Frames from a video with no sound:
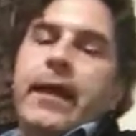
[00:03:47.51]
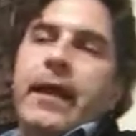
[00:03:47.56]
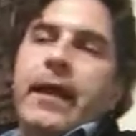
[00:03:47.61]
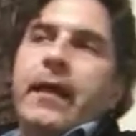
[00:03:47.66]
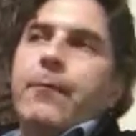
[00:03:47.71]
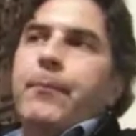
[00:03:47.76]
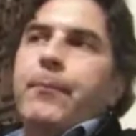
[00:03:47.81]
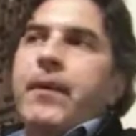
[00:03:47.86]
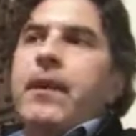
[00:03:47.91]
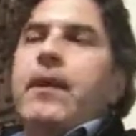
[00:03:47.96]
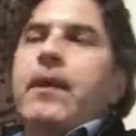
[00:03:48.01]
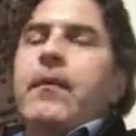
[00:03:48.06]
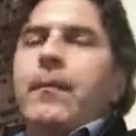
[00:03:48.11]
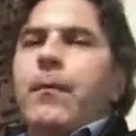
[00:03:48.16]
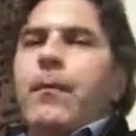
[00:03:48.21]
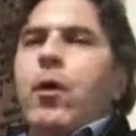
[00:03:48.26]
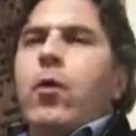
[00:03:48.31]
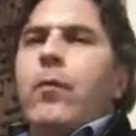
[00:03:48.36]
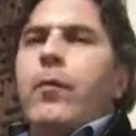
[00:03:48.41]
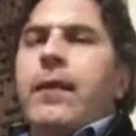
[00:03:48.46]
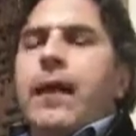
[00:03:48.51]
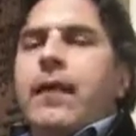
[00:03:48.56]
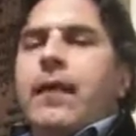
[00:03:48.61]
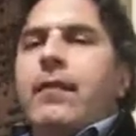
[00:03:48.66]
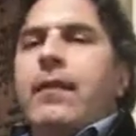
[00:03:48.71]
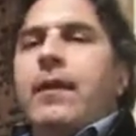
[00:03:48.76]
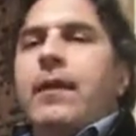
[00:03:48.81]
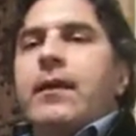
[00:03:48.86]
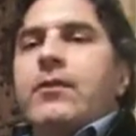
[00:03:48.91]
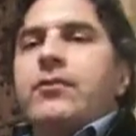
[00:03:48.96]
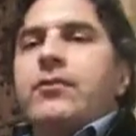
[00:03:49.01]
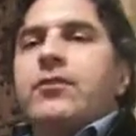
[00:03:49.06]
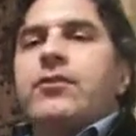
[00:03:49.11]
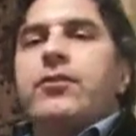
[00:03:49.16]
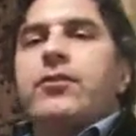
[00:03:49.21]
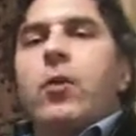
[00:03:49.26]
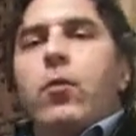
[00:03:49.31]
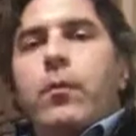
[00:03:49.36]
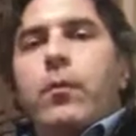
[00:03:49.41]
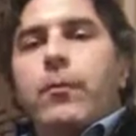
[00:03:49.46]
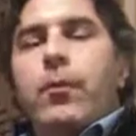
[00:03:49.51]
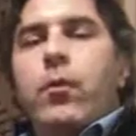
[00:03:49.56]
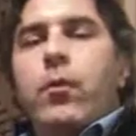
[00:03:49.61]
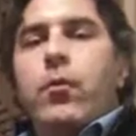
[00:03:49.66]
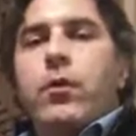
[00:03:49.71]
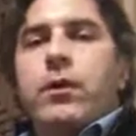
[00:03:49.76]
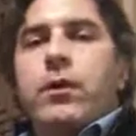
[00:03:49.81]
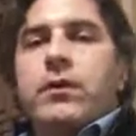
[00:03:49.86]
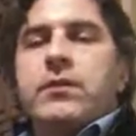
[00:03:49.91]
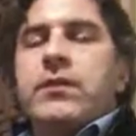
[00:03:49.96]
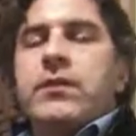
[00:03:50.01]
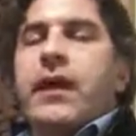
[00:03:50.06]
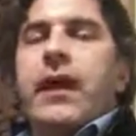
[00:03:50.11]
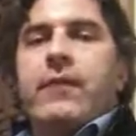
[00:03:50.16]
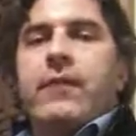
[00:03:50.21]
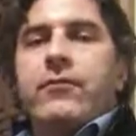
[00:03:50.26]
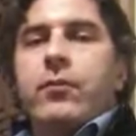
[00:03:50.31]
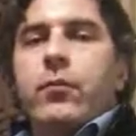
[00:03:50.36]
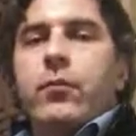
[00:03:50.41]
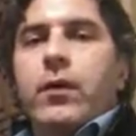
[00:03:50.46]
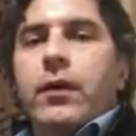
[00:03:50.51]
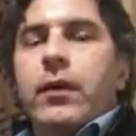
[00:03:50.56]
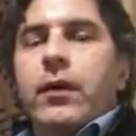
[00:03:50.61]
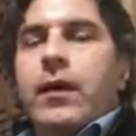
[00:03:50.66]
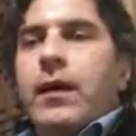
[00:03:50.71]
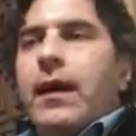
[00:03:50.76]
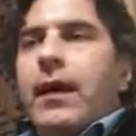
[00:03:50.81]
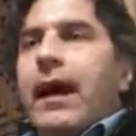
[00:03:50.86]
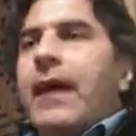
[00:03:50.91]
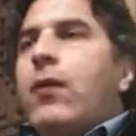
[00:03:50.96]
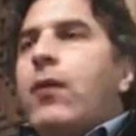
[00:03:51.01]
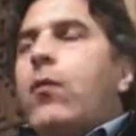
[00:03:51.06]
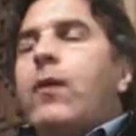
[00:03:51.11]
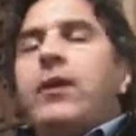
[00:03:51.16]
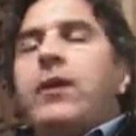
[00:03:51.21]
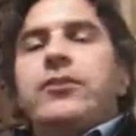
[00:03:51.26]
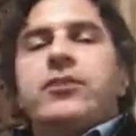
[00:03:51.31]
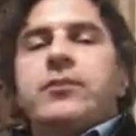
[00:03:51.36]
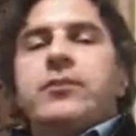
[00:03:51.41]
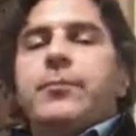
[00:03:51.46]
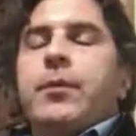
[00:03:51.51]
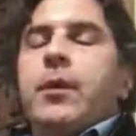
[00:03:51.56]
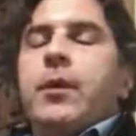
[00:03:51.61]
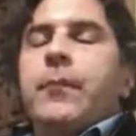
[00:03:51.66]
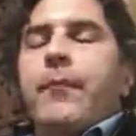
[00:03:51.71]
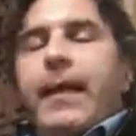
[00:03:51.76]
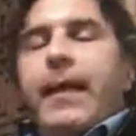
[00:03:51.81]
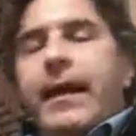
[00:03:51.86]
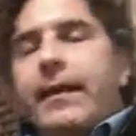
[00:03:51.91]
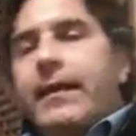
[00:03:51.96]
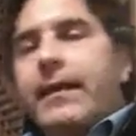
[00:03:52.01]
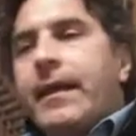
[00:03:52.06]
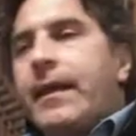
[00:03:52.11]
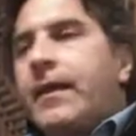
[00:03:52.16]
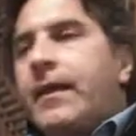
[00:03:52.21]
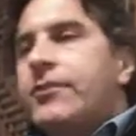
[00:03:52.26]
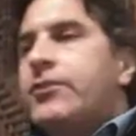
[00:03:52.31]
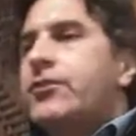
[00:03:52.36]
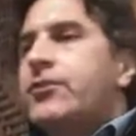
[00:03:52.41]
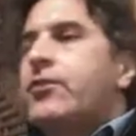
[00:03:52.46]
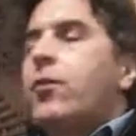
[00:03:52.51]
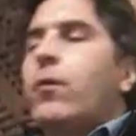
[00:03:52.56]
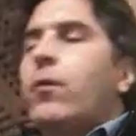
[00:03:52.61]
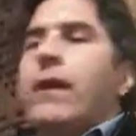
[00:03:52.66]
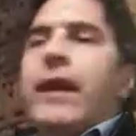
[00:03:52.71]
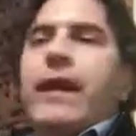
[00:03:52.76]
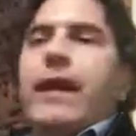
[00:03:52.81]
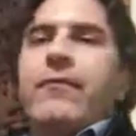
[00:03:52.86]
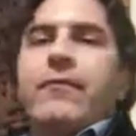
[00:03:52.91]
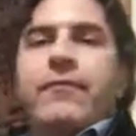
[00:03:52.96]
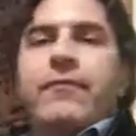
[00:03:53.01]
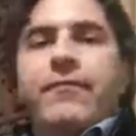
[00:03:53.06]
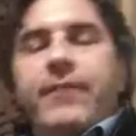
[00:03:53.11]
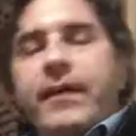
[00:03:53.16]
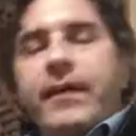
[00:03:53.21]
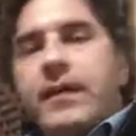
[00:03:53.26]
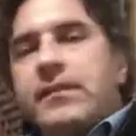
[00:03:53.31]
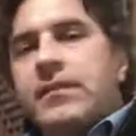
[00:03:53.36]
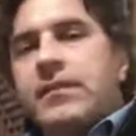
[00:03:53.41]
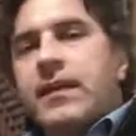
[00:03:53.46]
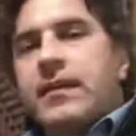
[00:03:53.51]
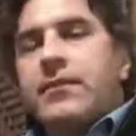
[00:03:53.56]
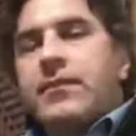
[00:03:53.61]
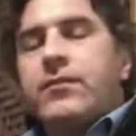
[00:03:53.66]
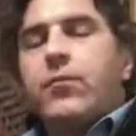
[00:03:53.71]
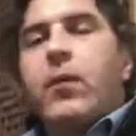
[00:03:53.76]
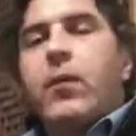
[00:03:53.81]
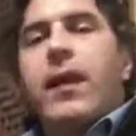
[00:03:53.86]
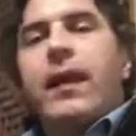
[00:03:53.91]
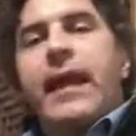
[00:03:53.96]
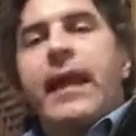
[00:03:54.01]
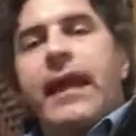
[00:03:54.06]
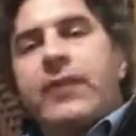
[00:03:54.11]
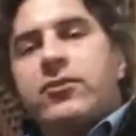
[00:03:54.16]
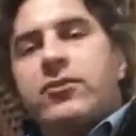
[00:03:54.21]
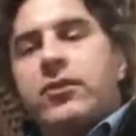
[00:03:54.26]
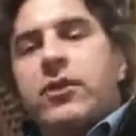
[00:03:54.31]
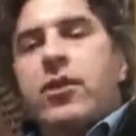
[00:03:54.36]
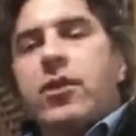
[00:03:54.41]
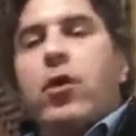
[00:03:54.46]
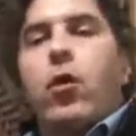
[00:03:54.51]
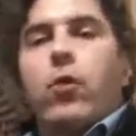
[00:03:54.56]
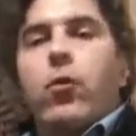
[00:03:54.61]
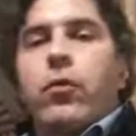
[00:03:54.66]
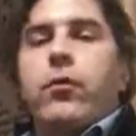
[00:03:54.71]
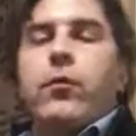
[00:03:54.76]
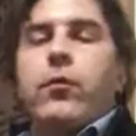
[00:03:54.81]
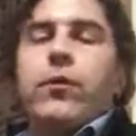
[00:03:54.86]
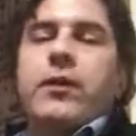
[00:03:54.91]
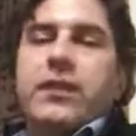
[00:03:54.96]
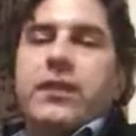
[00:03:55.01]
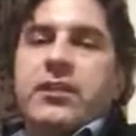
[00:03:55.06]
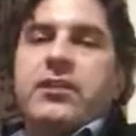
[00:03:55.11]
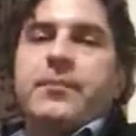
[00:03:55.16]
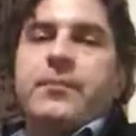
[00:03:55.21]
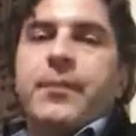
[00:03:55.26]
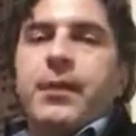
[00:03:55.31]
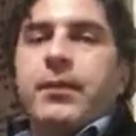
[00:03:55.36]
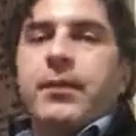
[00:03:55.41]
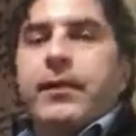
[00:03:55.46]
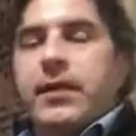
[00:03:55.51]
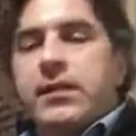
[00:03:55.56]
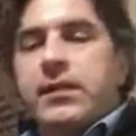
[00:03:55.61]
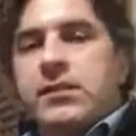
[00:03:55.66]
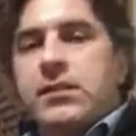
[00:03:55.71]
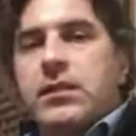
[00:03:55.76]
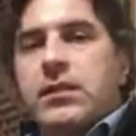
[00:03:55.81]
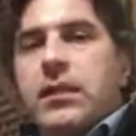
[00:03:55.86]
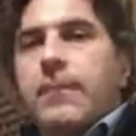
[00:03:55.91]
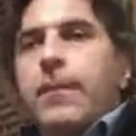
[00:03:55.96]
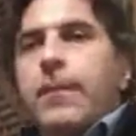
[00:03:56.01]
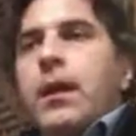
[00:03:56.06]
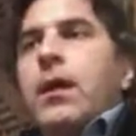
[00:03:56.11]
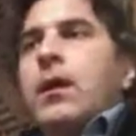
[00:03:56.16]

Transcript: And being in the moment, I think, is so important to everyone. I don't want to just put a Band-Aid. I just don't want to have a fix. I want to actually go through it and experience it.